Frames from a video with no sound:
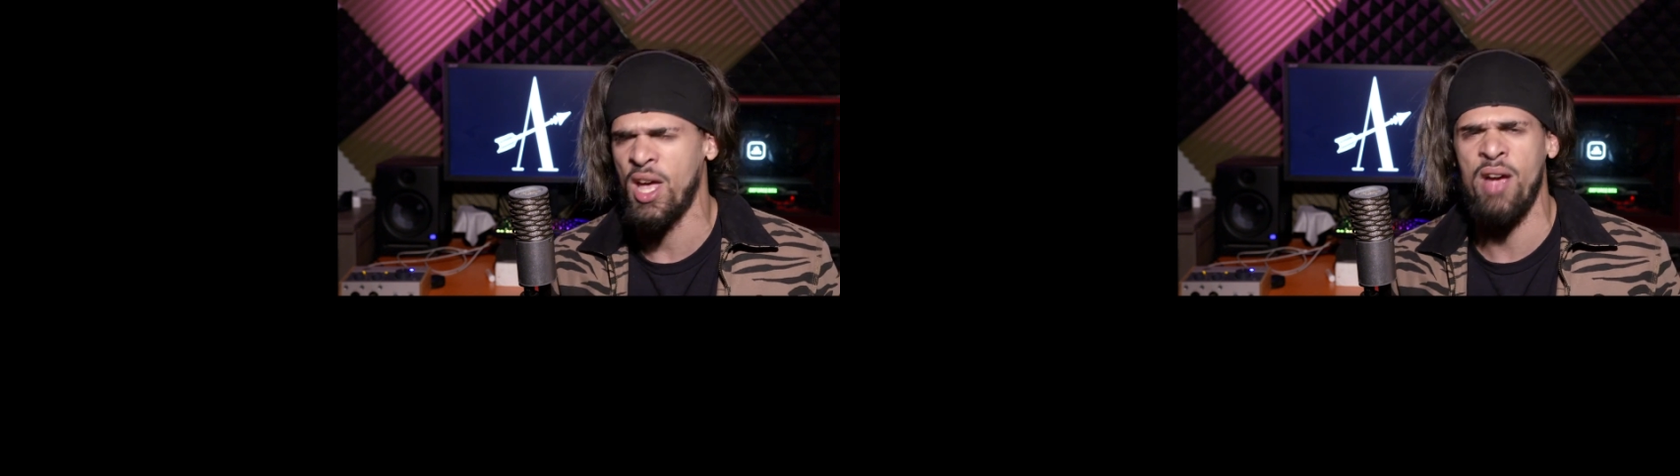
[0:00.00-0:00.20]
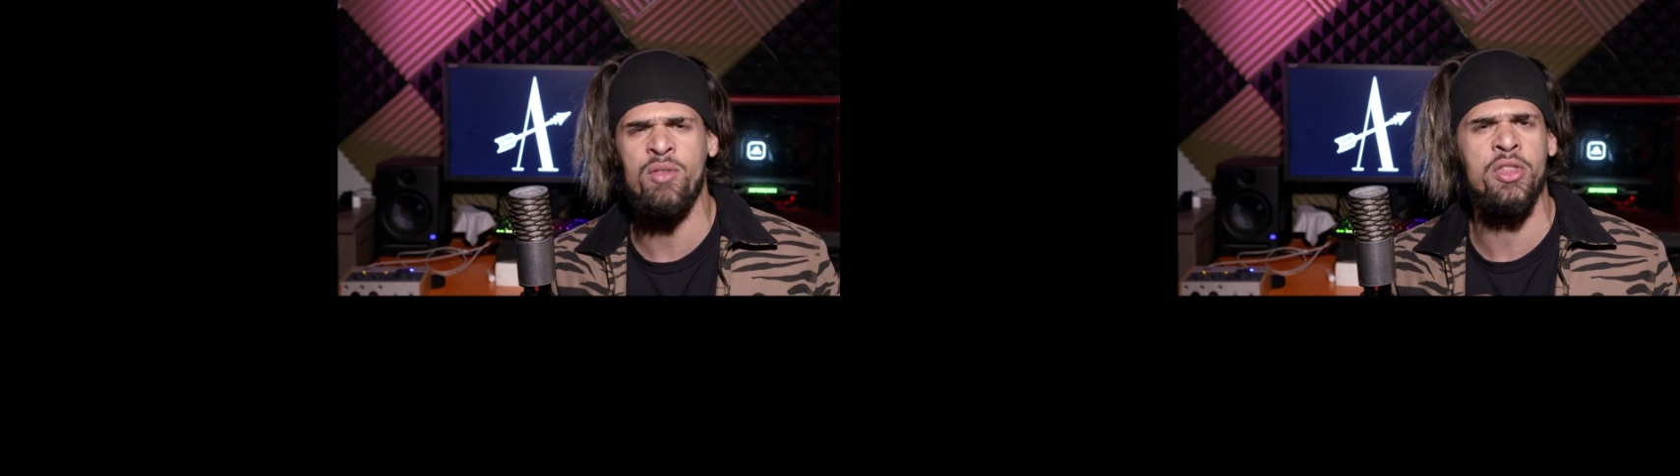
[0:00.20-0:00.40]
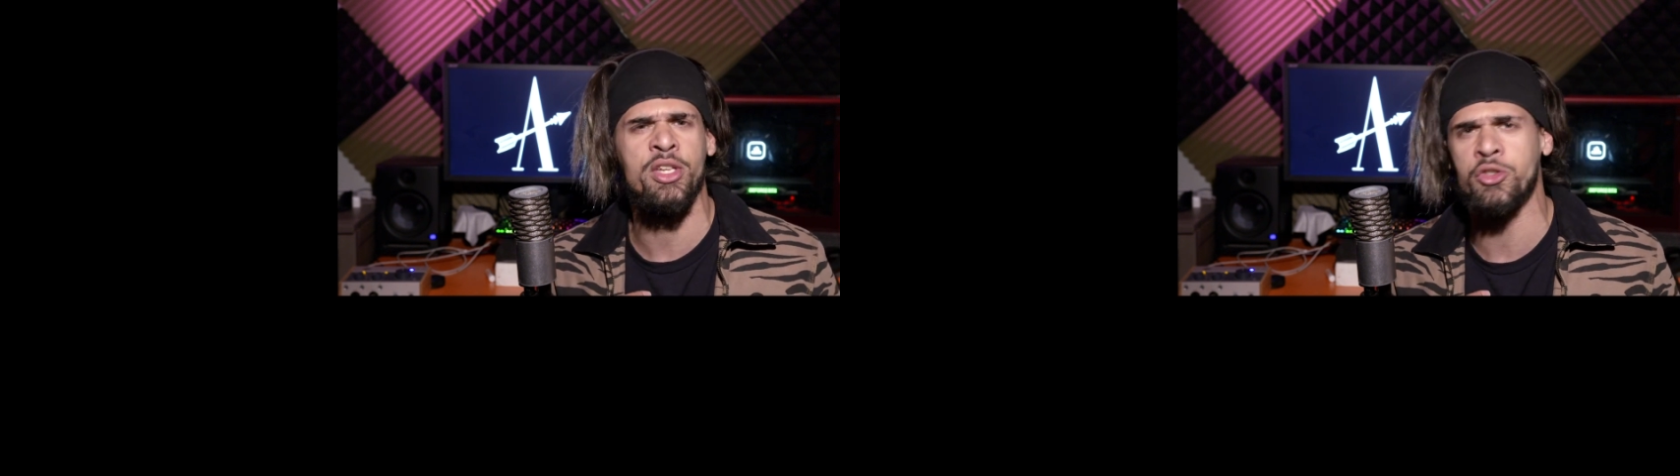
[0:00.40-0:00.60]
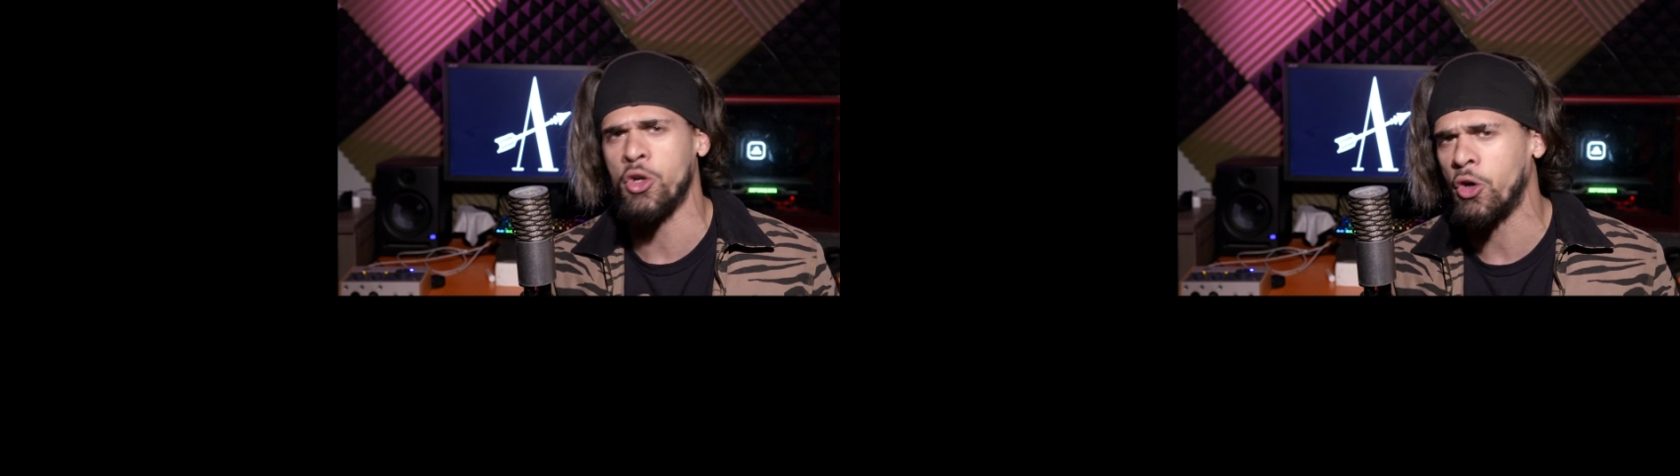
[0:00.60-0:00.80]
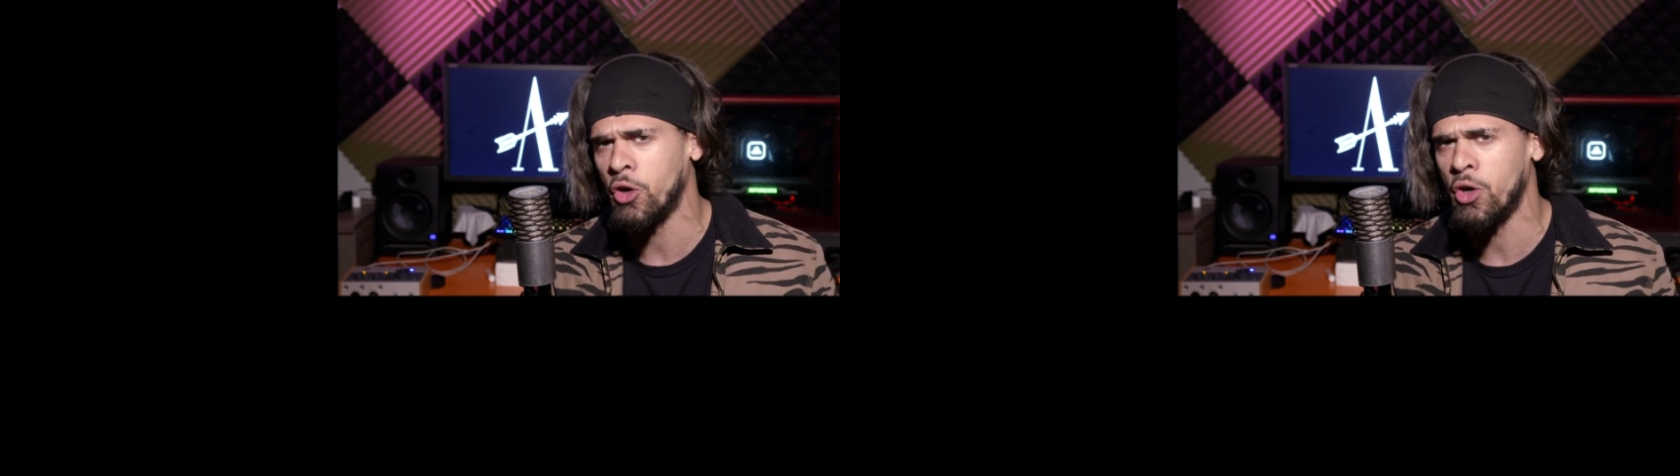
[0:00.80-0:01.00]
everything is
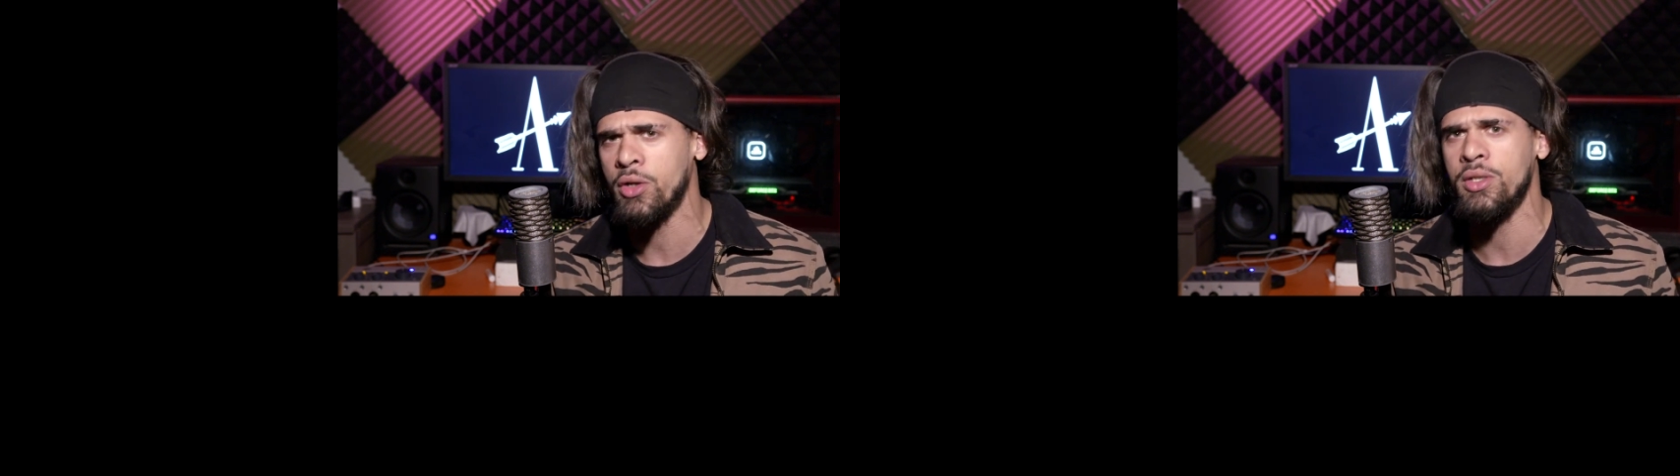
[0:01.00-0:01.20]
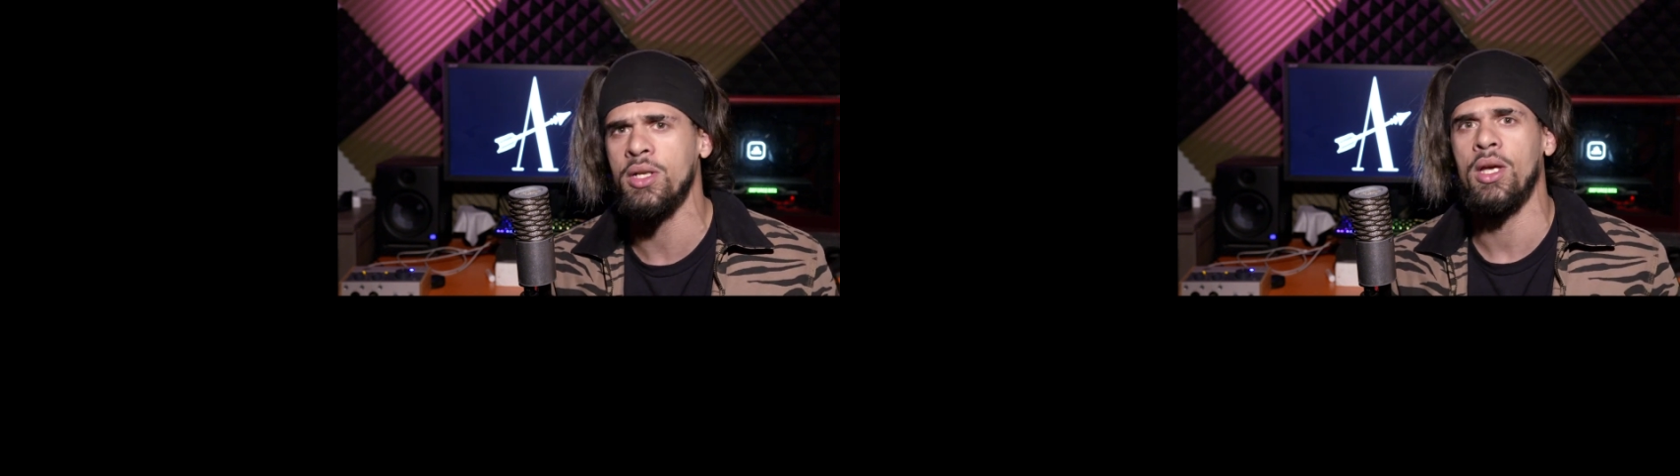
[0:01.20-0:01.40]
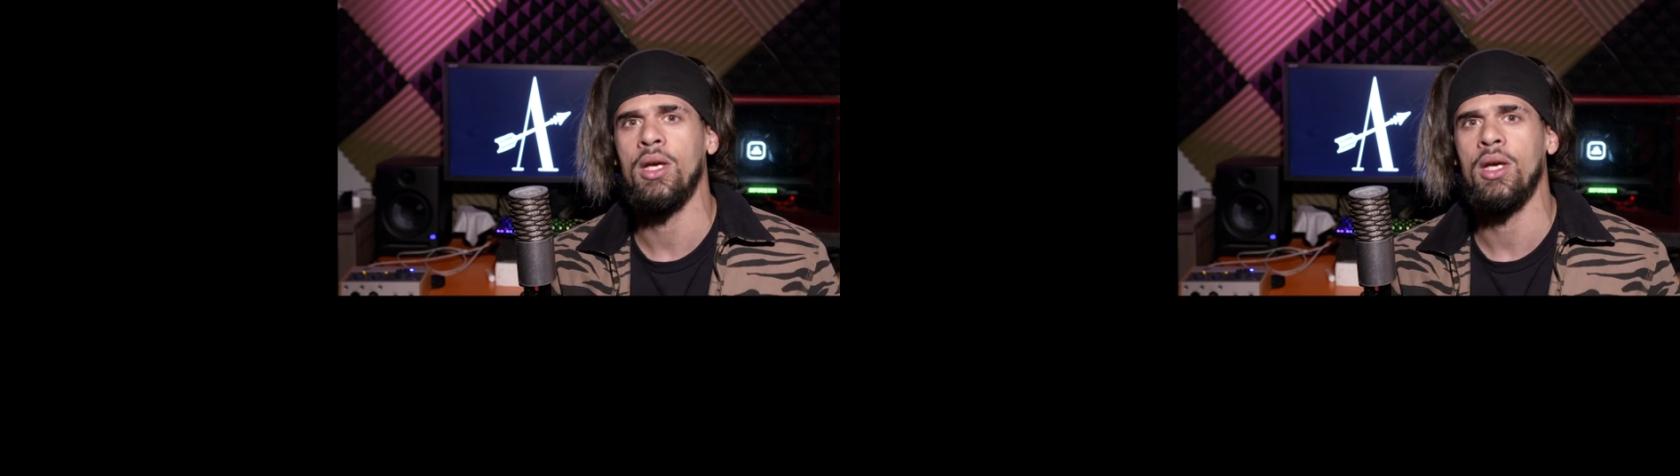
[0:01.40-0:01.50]
earned.